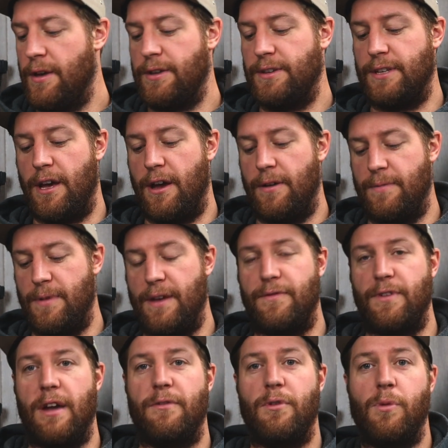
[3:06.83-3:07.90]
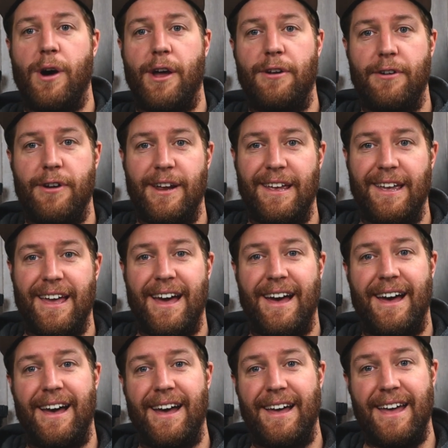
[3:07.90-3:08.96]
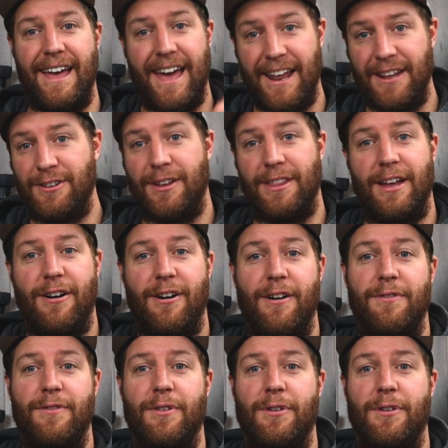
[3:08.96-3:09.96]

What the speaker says: So if you're ever wondering how to turn that off,